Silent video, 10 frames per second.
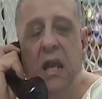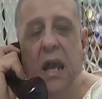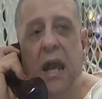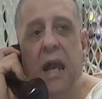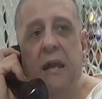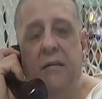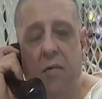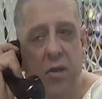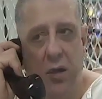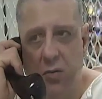and they
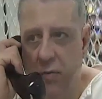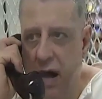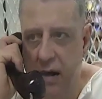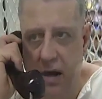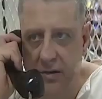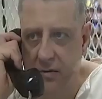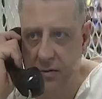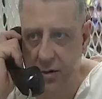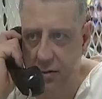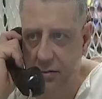were not her biological
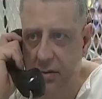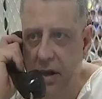children.